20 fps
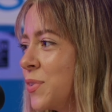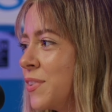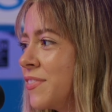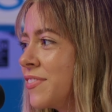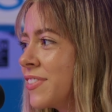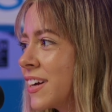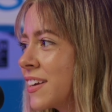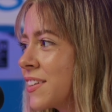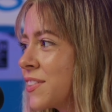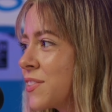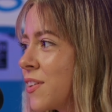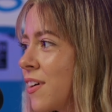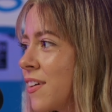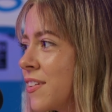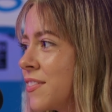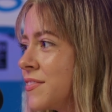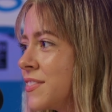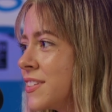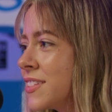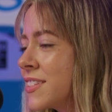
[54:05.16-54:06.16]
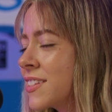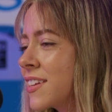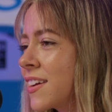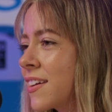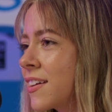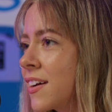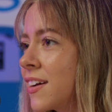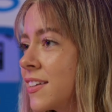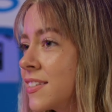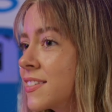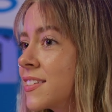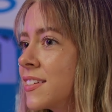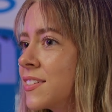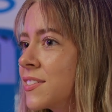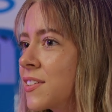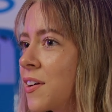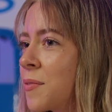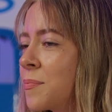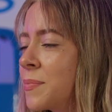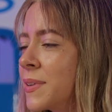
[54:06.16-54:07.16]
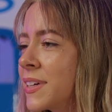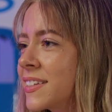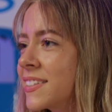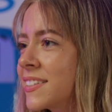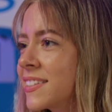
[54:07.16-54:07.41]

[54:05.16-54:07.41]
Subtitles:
We've had a lot of disgusting topips.